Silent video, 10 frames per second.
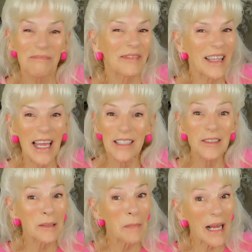Thanks
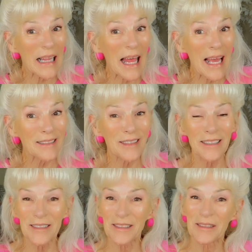to my
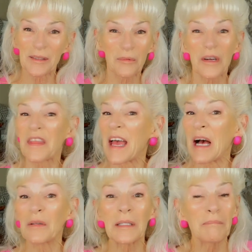glasses.
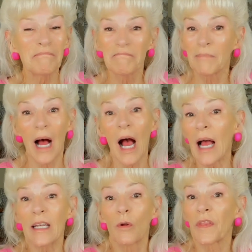Without them,
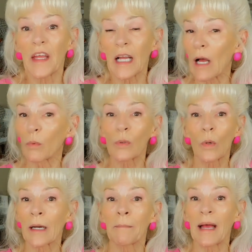I don't think I would
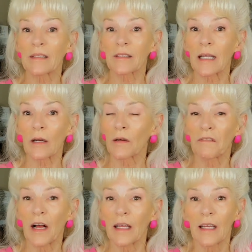wear mascara. If
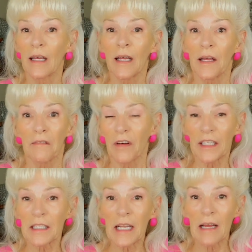I
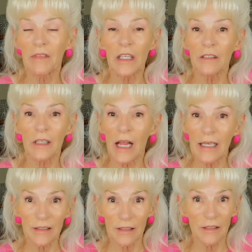didn't have these
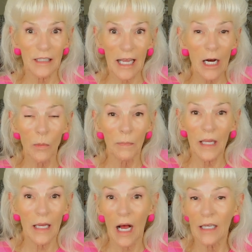glasses to help
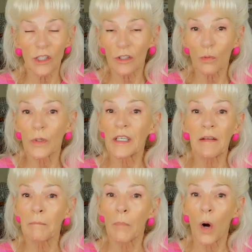me, I just wouldn't
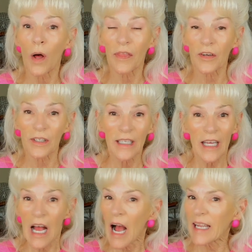even bother.
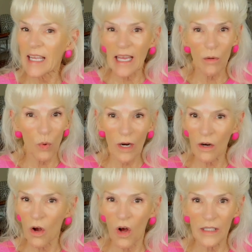I can't wear
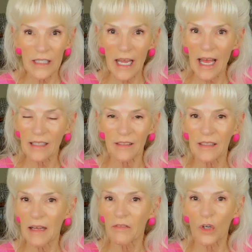contacts,
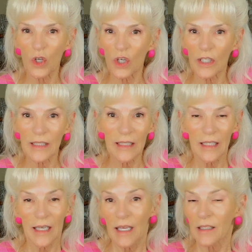never could,
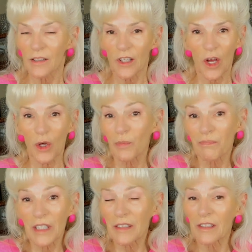so
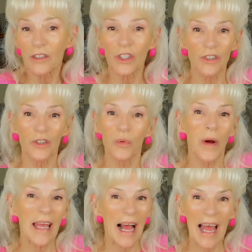this is just the
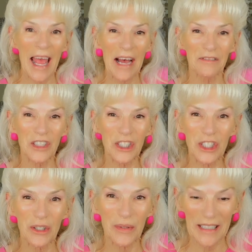way I have to
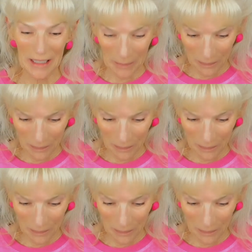do it.